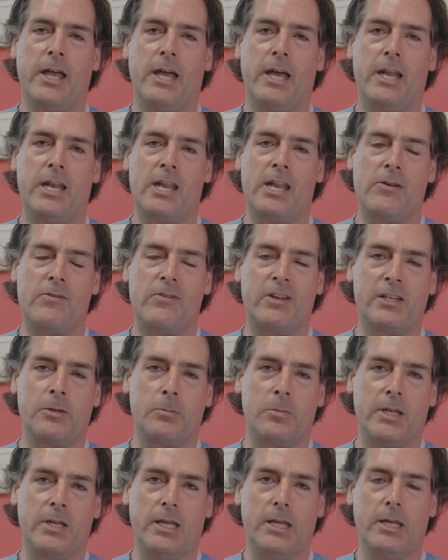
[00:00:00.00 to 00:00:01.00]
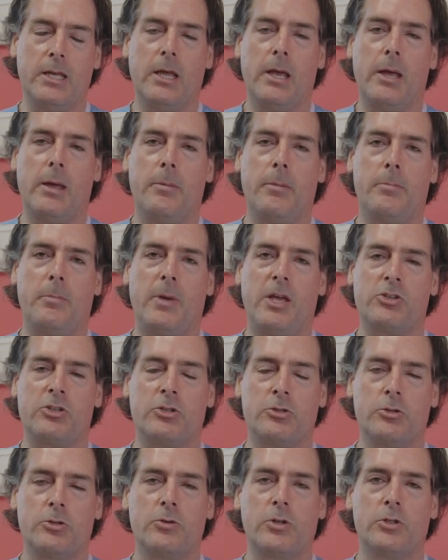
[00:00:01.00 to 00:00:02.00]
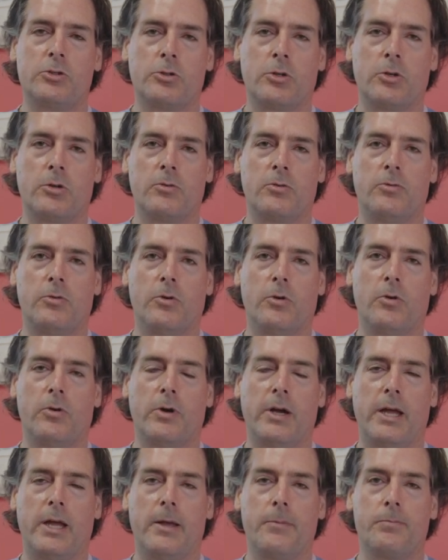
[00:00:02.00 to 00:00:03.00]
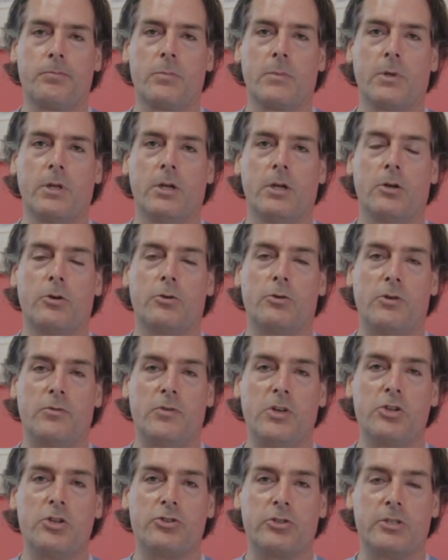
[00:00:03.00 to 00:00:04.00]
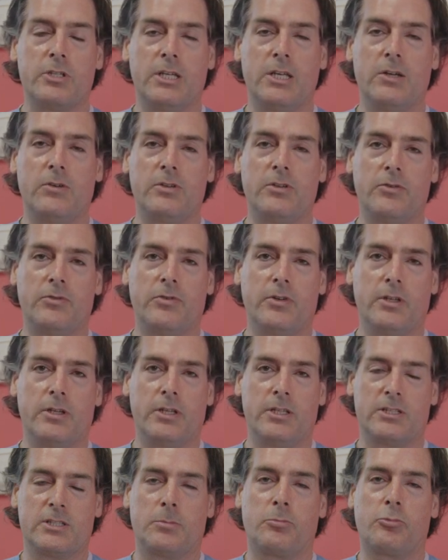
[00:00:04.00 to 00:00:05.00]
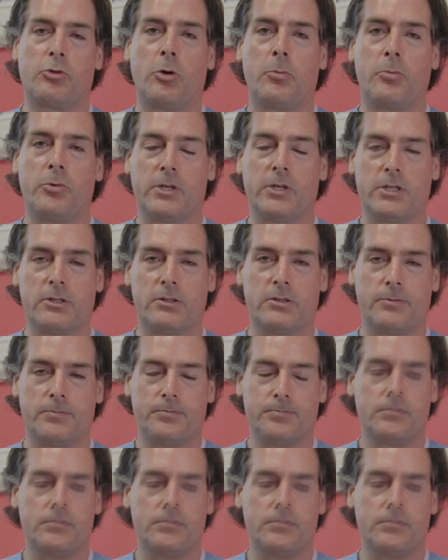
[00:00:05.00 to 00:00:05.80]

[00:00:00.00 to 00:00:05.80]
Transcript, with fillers: And inevitably, patients do return for um, revision if they feel it's appropriate.